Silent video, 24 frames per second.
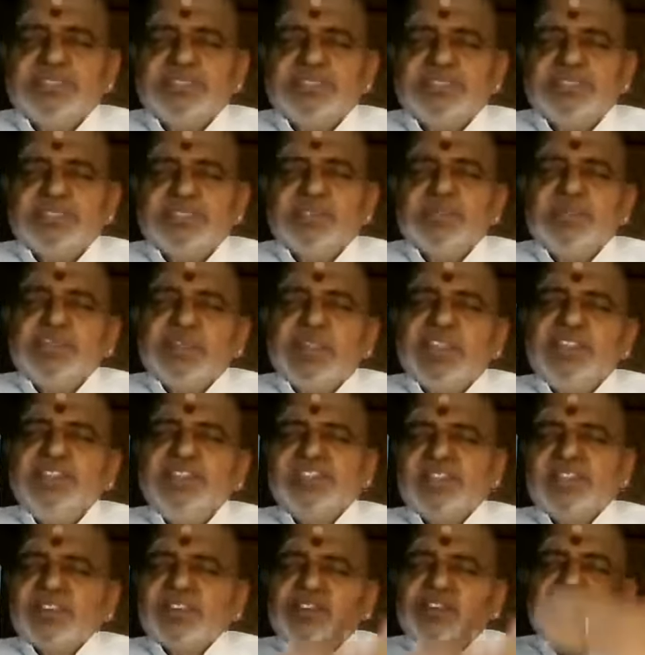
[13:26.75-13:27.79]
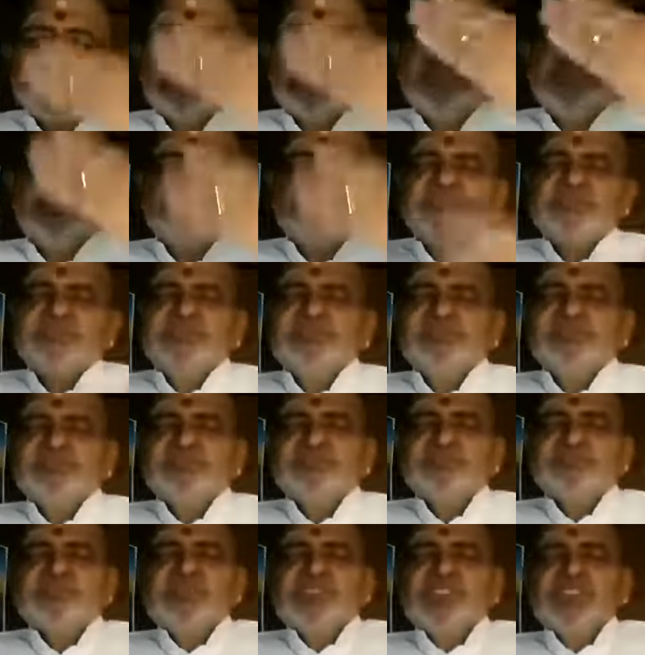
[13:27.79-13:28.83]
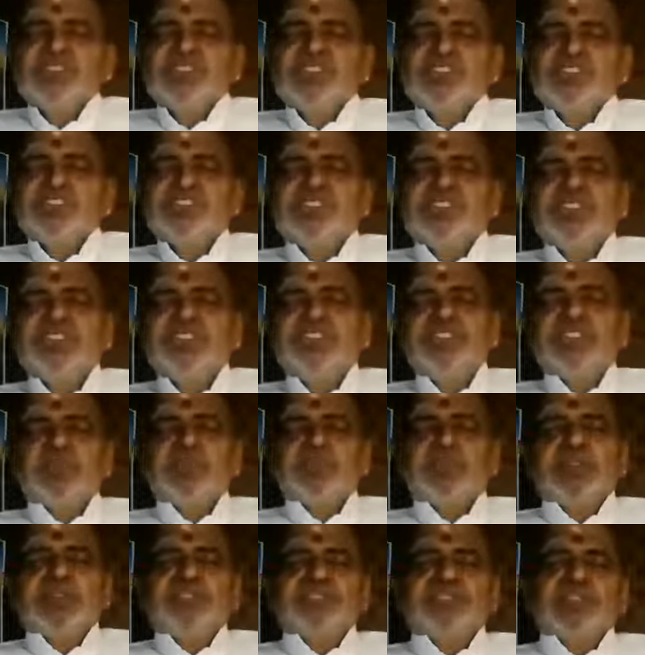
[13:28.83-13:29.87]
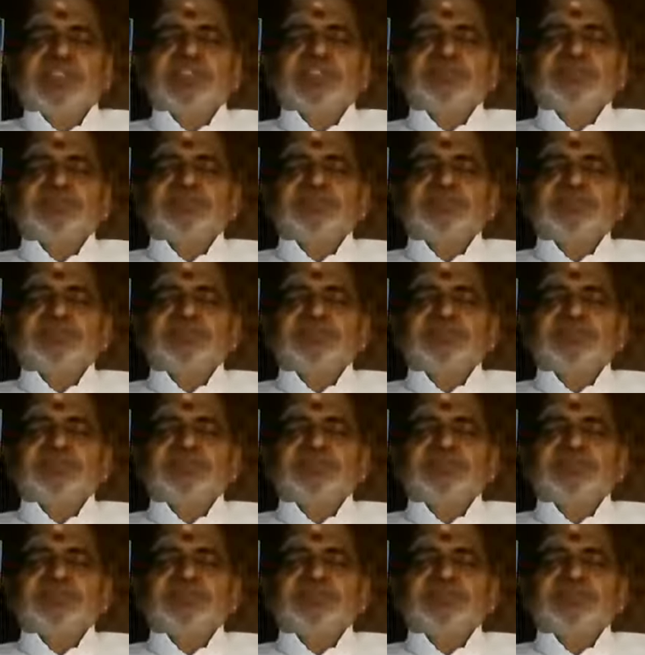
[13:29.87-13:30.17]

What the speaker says: So the eyes are seeing that mantra